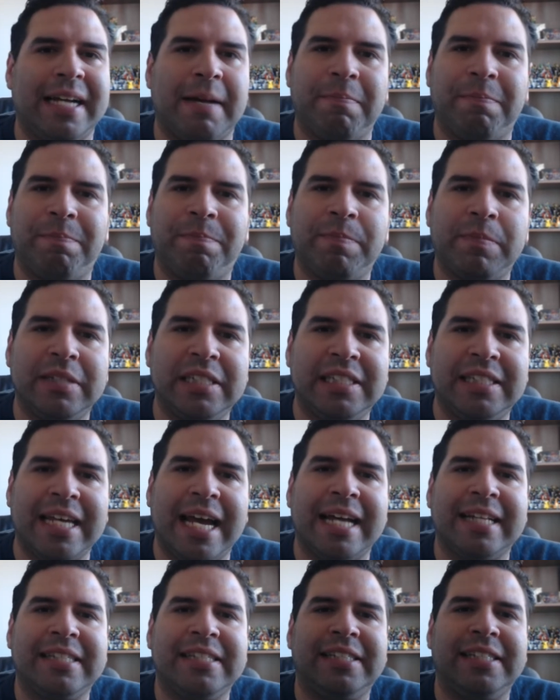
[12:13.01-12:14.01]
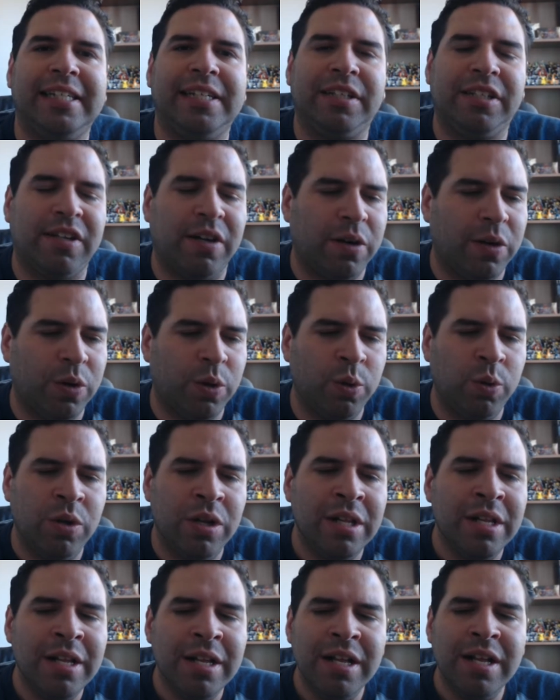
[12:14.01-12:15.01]
I'm sad to see it go,
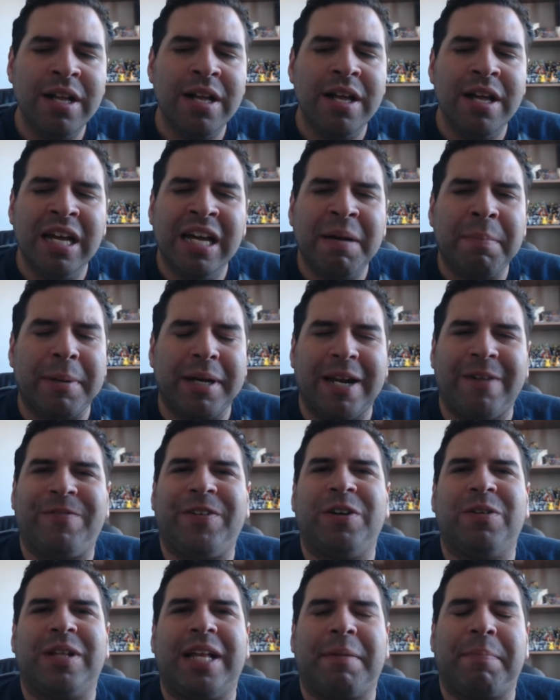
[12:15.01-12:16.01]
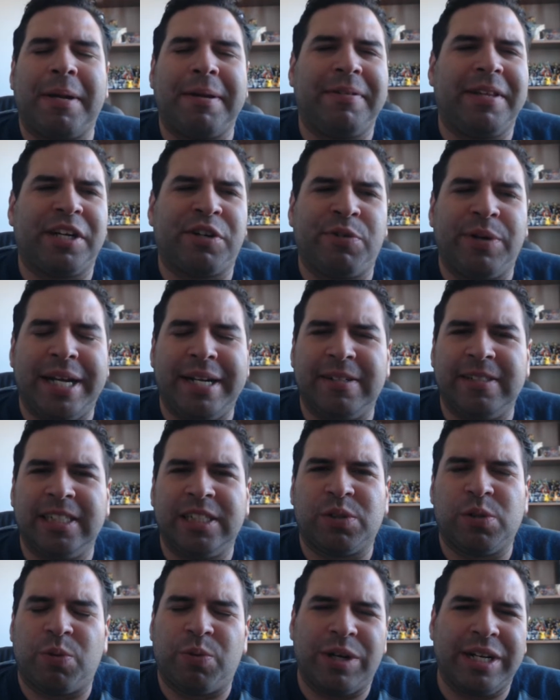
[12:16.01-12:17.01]
but I feel like maybe the
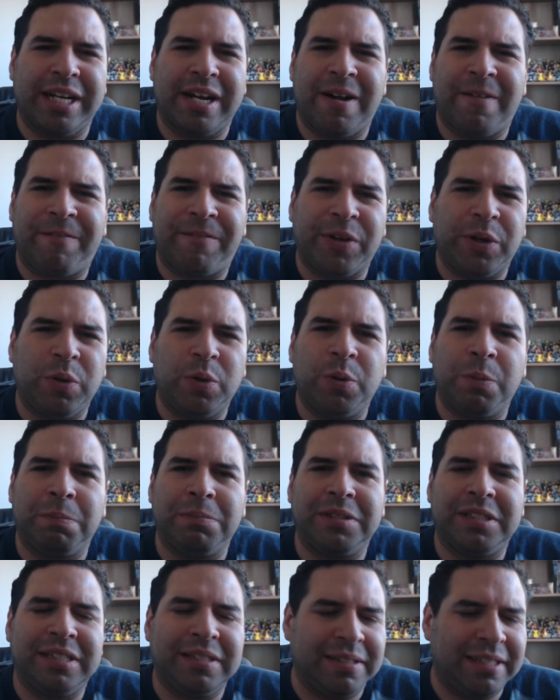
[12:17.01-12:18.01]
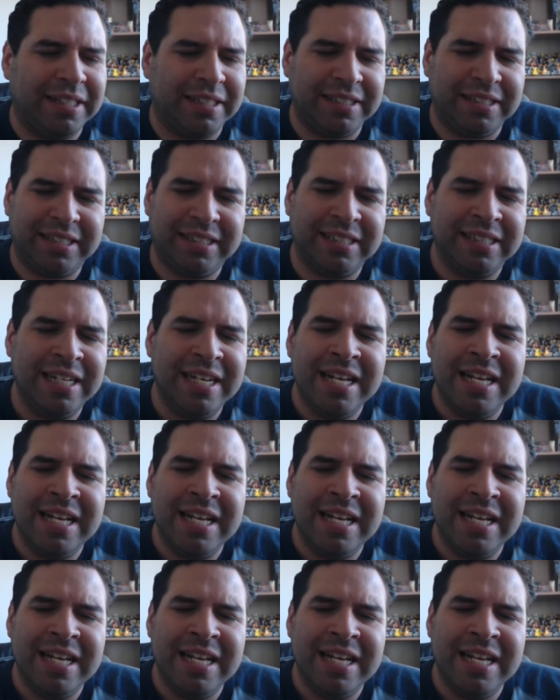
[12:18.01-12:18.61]
creators were running on fumes because